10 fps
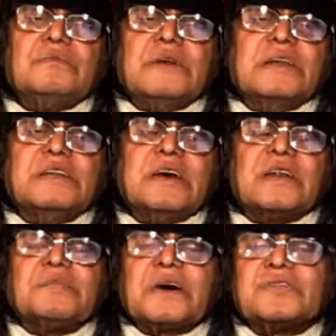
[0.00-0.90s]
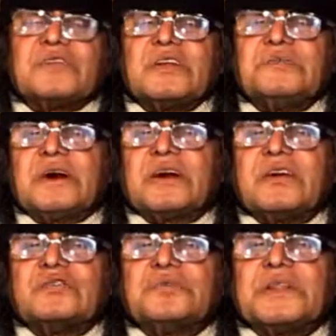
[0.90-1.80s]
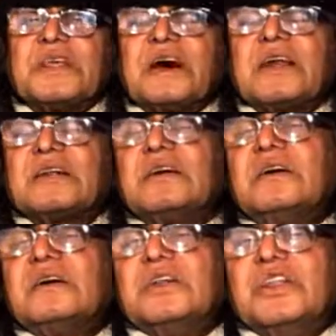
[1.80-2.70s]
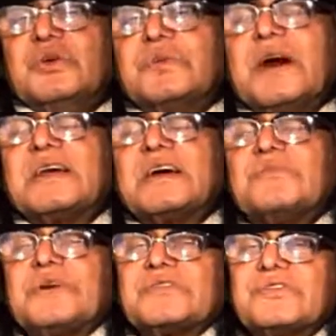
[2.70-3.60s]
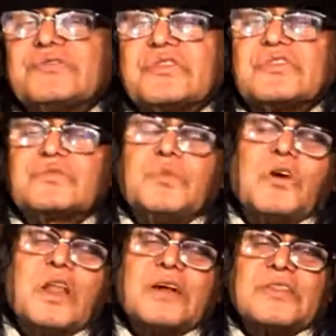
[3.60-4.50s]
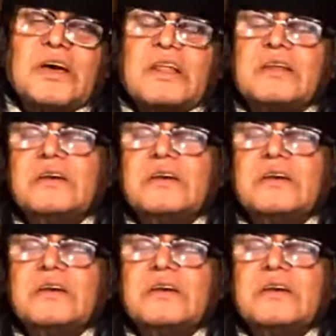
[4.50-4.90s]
Indian and Pakistani backgrounds, but their numerical presence is smaller than